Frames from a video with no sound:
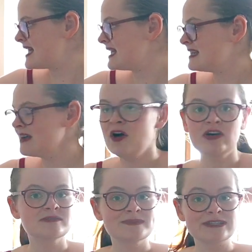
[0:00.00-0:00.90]
a
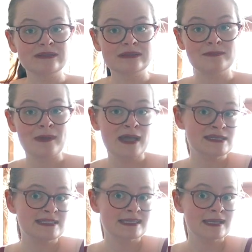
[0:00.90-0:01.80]
hospital
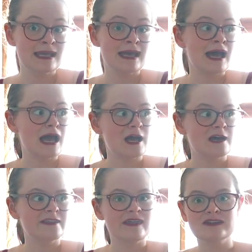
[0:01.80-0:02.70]
bed
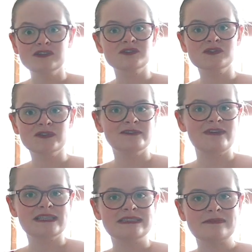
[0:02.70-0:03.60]
that does all the
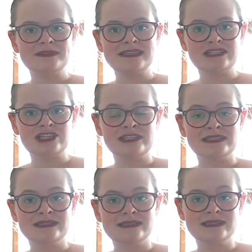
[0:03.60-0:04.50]
fancy
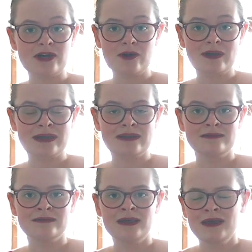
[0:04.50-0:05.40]
positions, so it
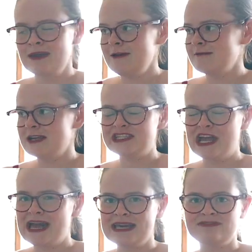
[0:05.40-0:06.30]
can raise your
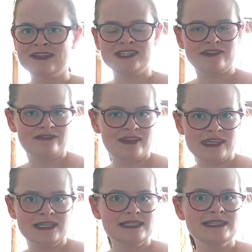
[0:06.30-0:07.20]
head, raise your
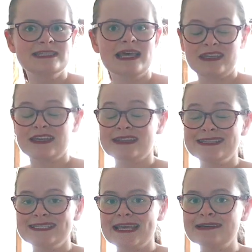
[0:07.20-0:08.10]
feet, it
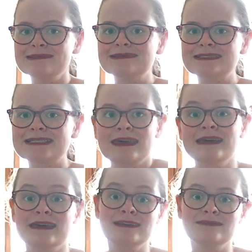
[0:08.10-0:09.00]
can tilt,
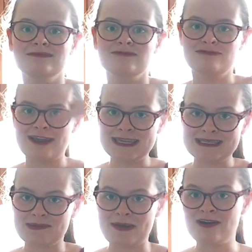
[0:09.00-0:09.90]
it can
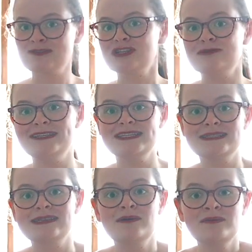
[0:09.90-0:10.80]
raise about 2
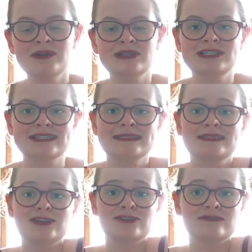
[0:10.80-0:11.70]
meters up, which is
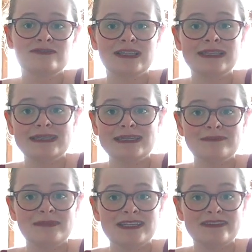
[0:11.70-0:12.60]
good for
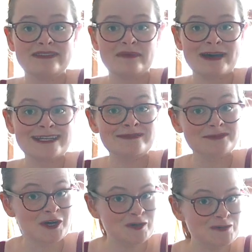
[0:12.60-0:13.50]
cleaning beneath the bed, I'm
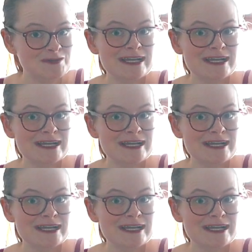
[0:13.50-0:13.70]
told.